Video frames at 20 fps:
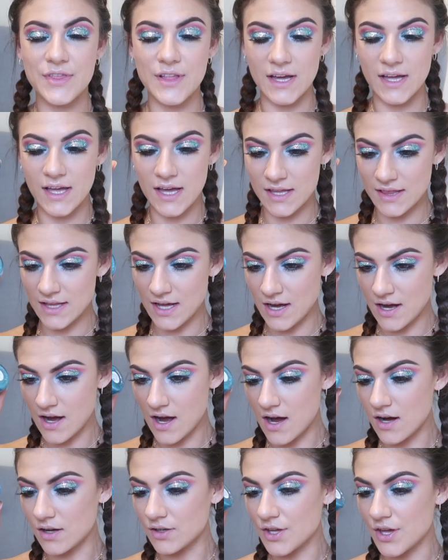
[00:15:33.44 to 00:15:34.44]
Thinking that
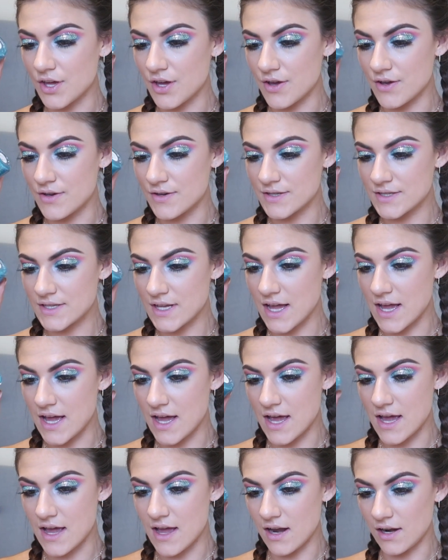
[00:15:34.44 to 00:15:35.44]
I'll use
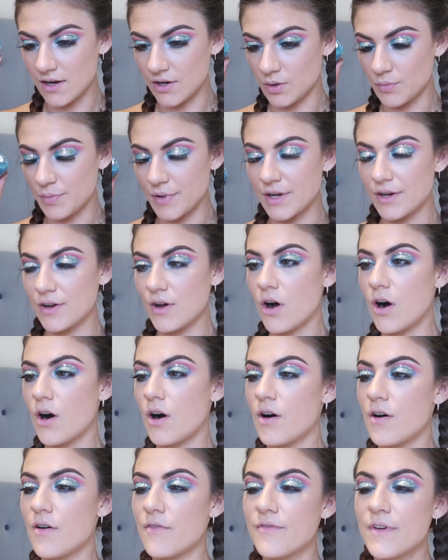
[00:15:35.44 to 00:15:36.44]
a, a little bit
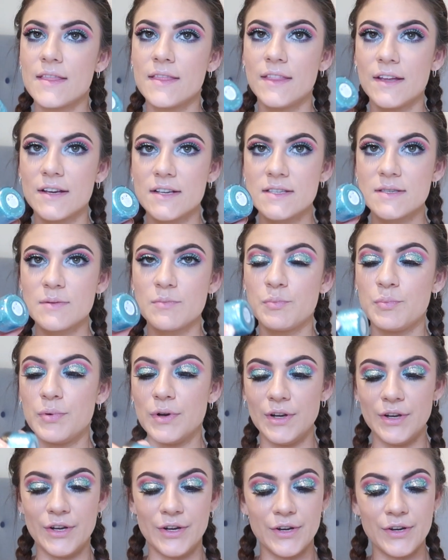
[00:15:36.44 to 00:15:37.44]
of this
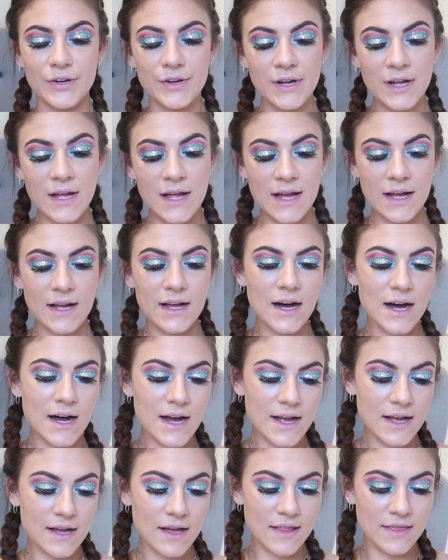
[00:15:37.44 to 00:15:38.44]
blue
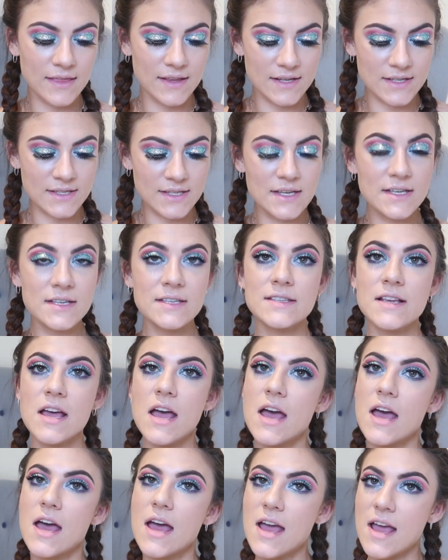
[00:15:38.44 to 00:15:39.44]
guy. This is
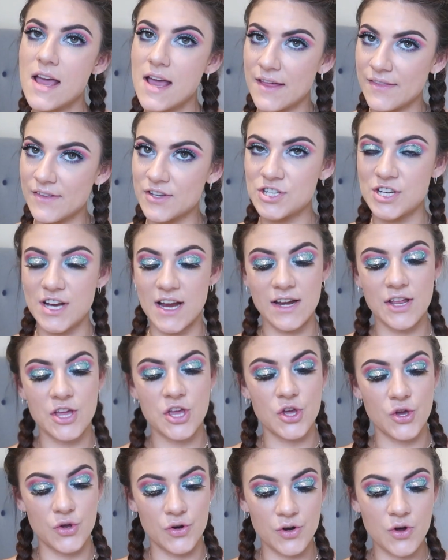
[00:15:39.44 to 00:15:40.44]
in the shade
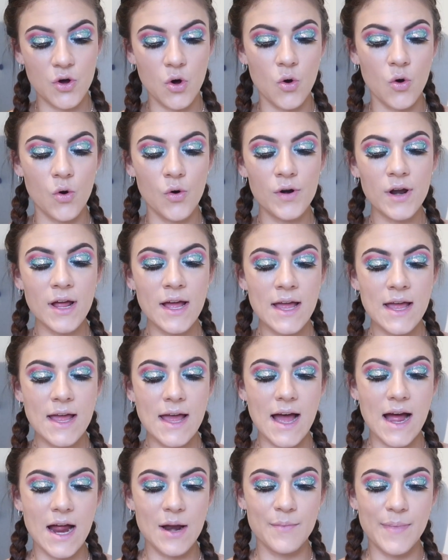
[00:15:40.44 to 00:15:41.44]
Unicorn
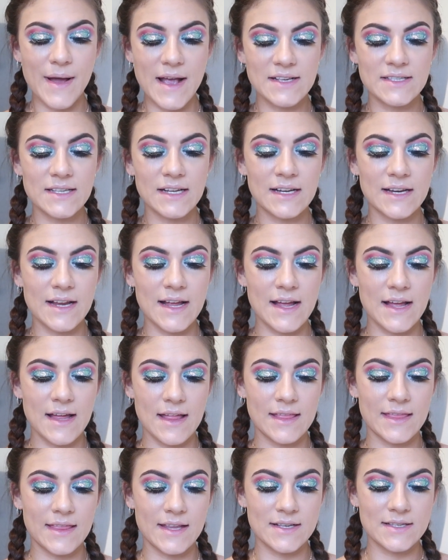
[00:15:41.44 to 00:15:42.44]
and basically
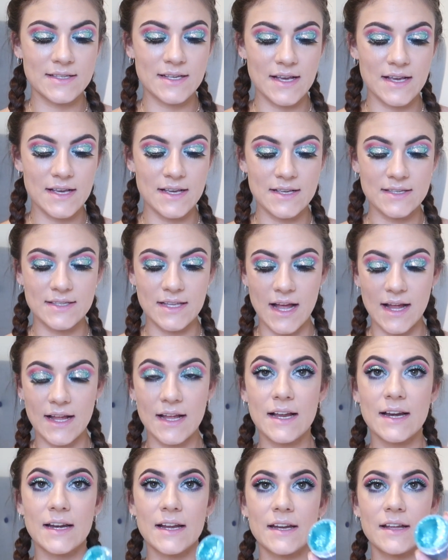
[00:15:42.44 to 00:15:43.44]
this is
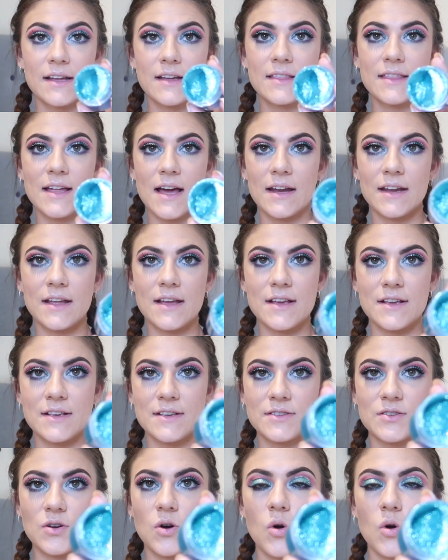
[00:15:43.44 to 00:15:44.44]
like glitter that is